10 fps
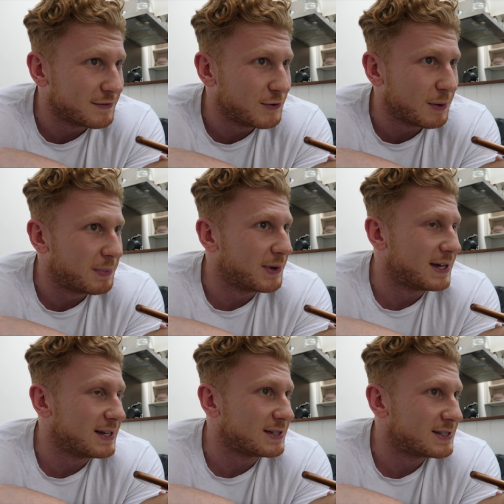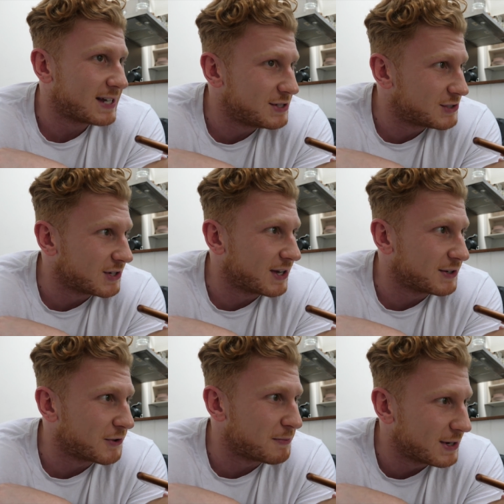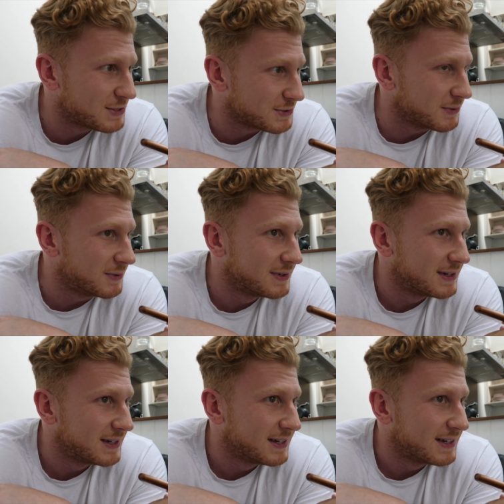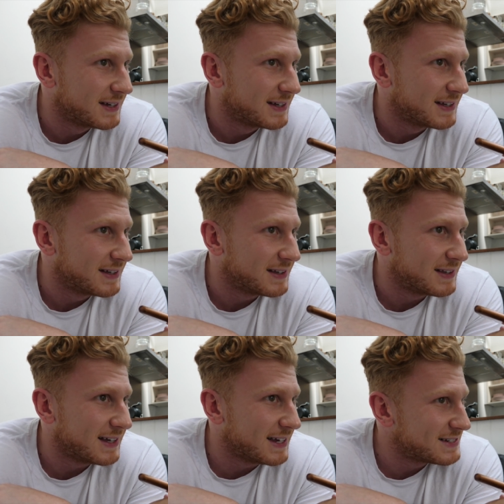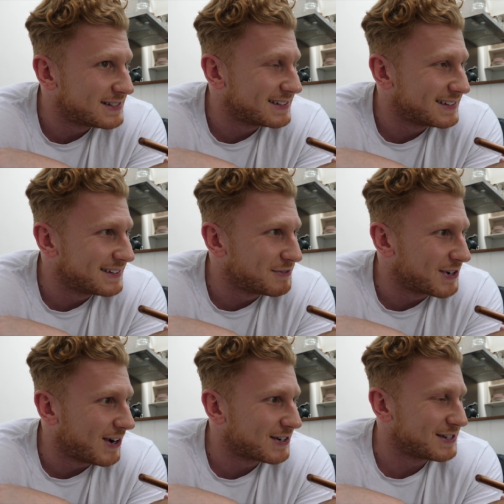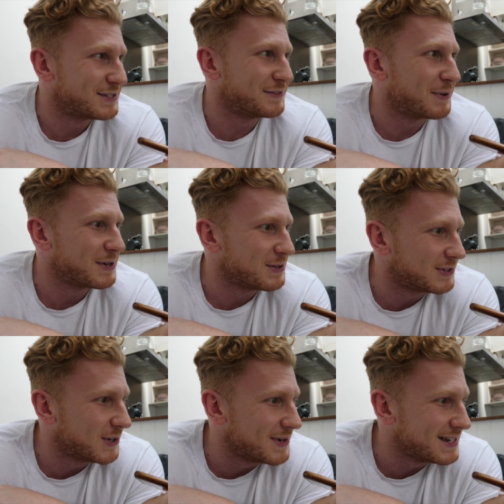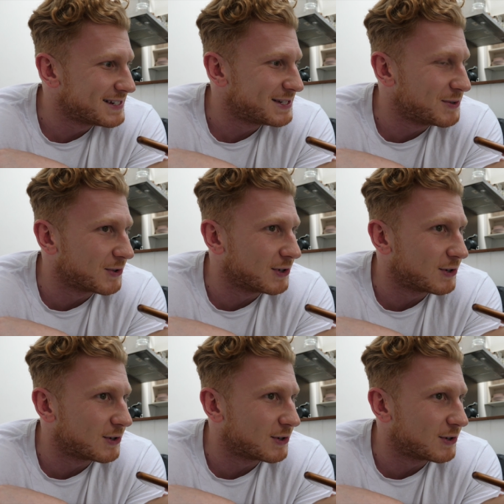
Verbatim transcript: If you are putting tension under a muscle, yeah, it's regardless of what you're doing, it's still going to